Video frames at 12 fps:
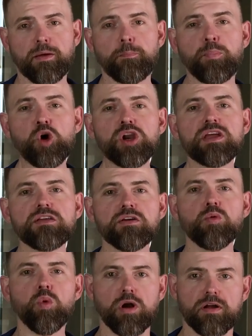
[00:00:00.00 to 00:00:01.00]
Putting your
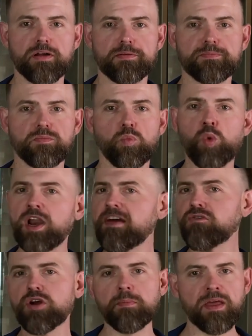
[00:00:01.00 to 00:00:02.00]
work,
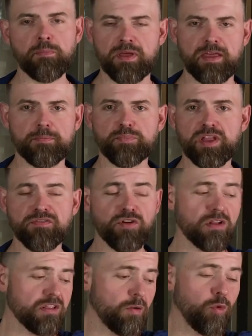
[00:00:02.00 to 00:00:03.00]
whatever it may be, in front
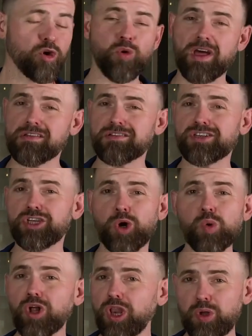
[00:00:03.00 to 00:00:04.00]
of someone who has no
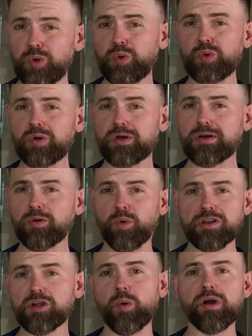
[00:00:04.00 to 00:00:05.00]
clue
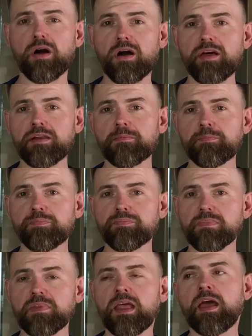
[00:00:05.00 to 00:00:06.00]
what's going on
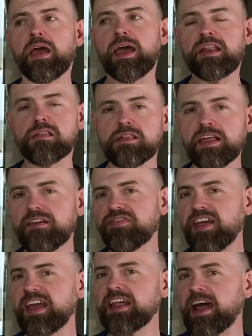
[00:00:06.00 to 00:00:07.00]
and seeing if
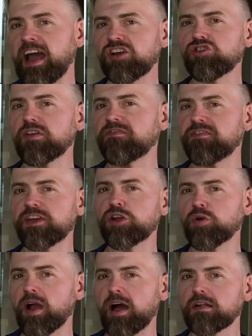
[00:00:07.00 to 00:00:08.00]
they can actually
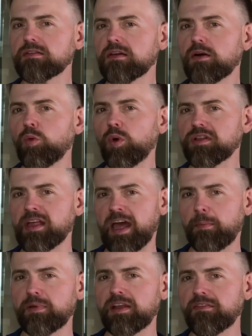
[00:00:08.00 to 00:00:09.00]
figure out what's
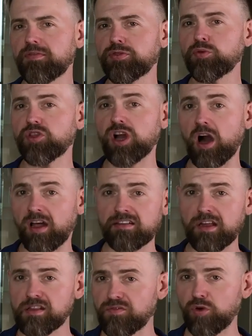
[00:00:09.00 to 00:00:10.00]
happening through the
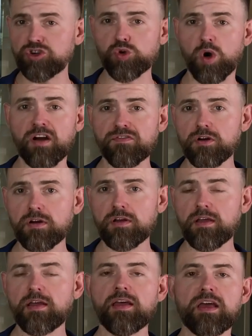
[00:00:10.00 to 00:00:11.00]
context of what you offer
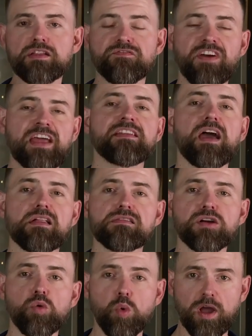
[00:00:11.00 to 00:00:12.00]
is a
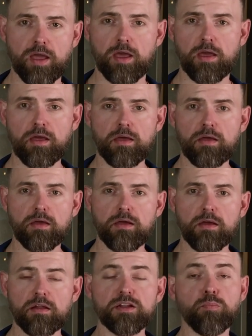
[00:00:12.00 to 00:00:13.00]
fantastic way
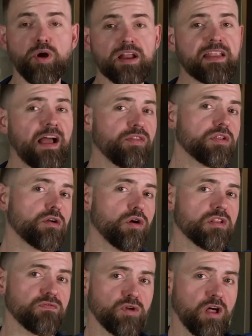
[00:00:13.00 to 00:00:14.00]
to break down this
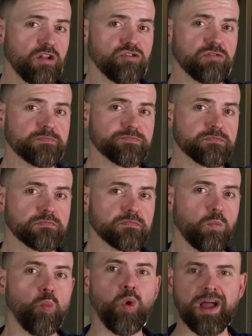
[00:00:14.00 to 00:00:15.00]
curse of knowledge.
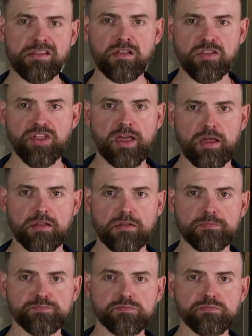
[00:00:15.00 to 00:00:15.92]
Why is this the case?